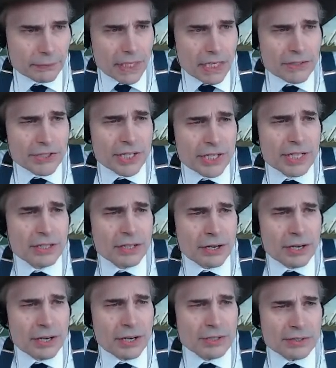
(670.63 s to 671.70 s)
She
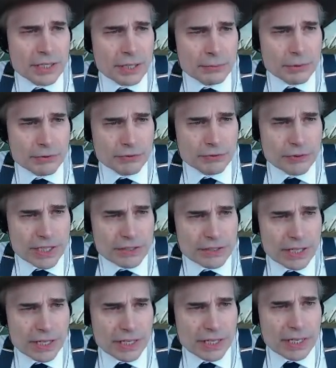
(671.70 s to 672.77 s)
encourages him to
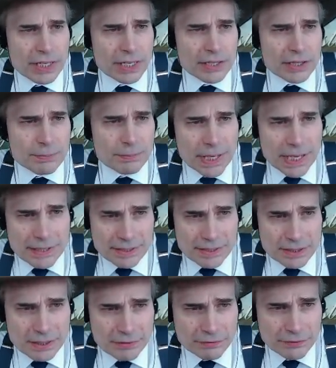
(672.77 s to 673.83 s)
finish the
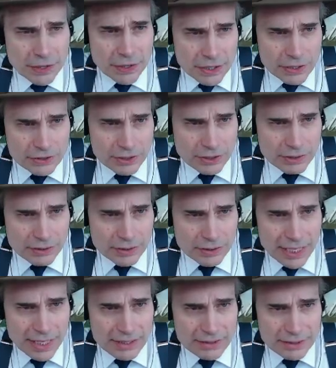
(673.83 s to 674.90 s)
pieces of furniture that
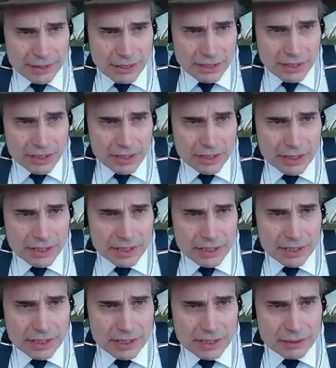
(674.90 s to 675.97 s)
he has started,
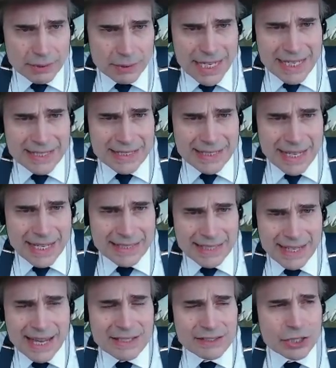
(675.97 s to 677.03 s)
but he says
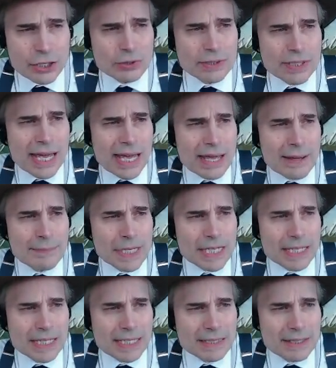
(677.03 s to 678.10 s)
he has no time
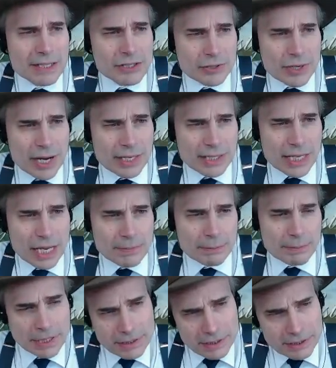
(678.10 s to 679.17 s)
because he's trying to keep the
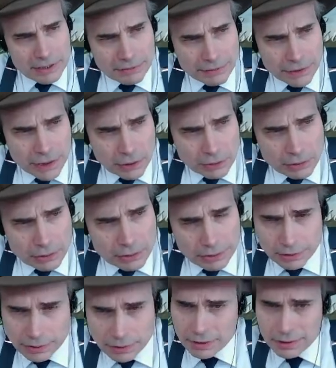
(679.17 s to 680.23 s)
business afloat.
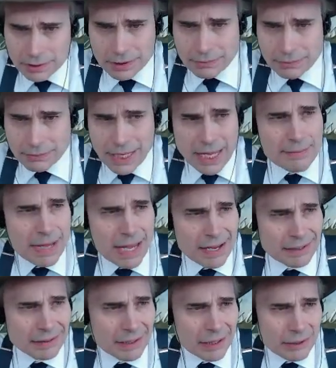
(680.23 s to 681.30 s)
But hey,
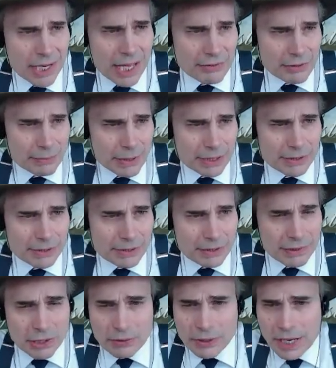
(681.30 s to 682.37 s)
man, you don't have a business
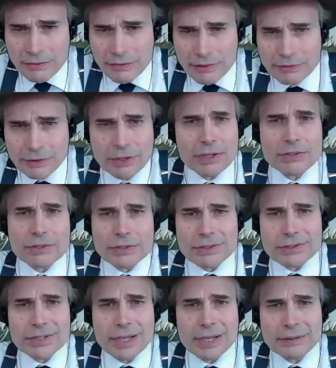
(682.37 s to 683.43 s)
if you don't have any furniture to
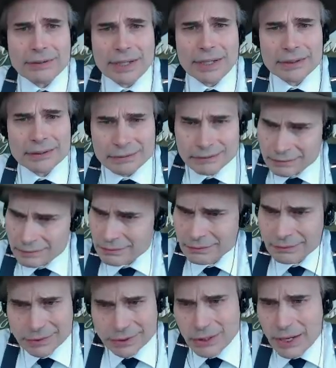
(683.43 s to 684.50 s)
sell, right?
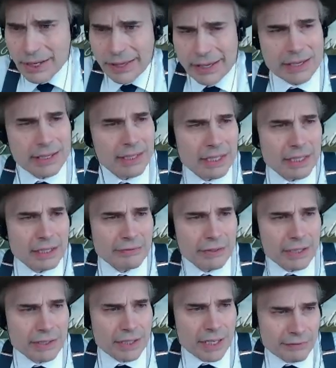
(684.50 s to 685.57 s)
So I think you need to
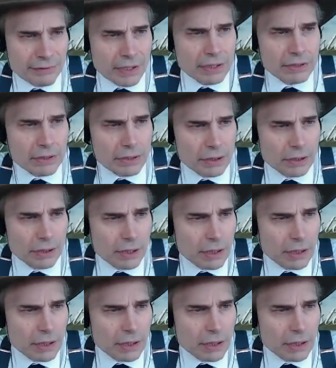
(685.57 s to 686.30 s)
finish that furniture.